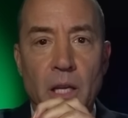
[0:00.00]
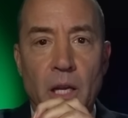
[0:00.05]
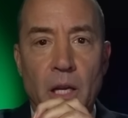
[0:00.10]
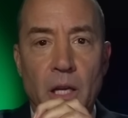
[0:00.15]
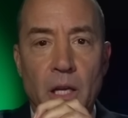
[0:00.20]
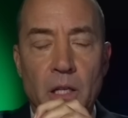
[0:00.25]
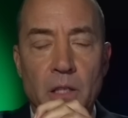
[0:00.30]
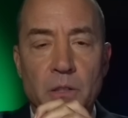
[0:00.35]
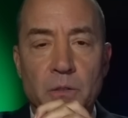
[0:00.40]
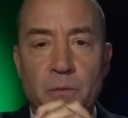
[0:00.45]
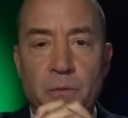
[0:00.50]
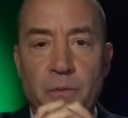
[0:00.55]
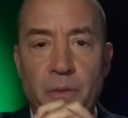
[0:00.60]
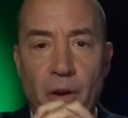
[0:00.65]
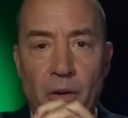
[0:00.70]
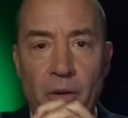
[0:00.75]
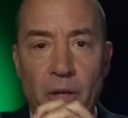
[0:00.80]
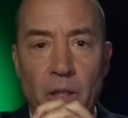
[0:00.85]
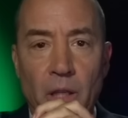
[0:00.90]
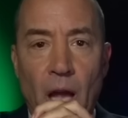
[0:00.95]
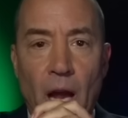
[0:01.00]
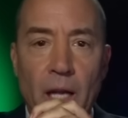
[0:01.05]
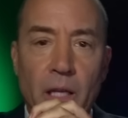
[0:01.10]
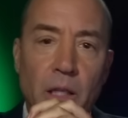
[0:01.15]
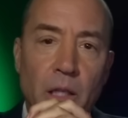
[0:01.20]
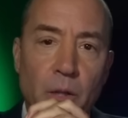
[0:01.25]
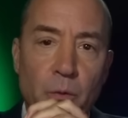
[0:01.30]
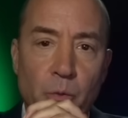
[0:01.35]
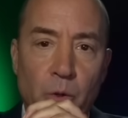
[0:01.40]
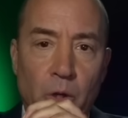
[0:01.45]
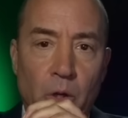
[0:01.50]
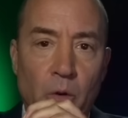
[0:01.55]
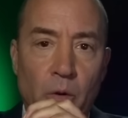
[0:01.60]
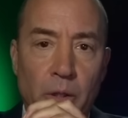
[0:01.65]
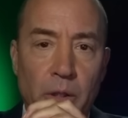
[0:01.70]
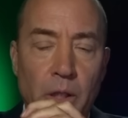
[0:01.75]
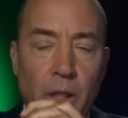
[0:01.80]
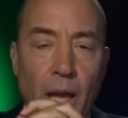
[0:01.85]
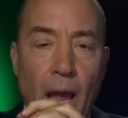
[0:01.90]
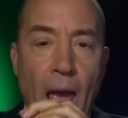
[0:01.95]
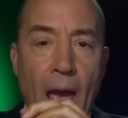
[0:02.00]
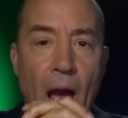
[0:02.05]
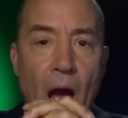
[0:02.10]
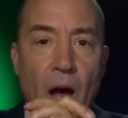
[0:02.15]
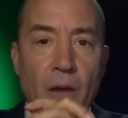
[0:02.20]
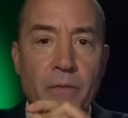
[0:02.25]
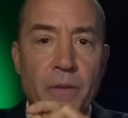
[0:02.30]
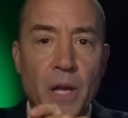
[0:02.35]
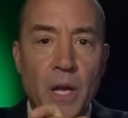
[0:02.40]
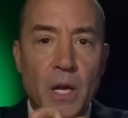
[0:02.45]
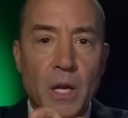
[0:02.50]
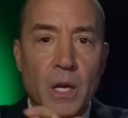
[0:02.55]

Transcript: It is very likely we're going to have